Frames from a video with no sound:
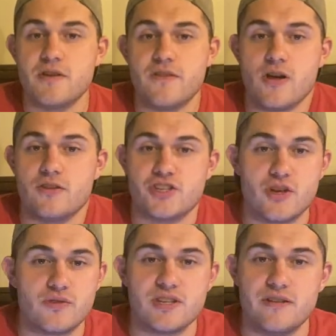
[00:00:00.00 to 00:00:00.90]
of all the
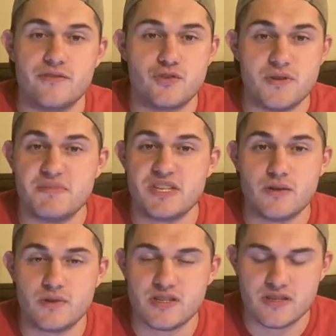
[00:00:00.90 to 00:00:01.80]
shows that have dream
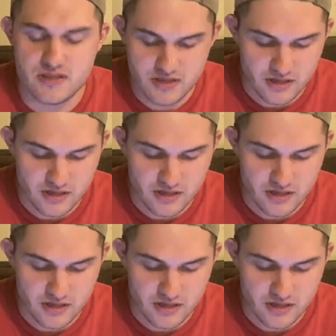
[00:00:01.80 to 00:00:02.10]
sequences.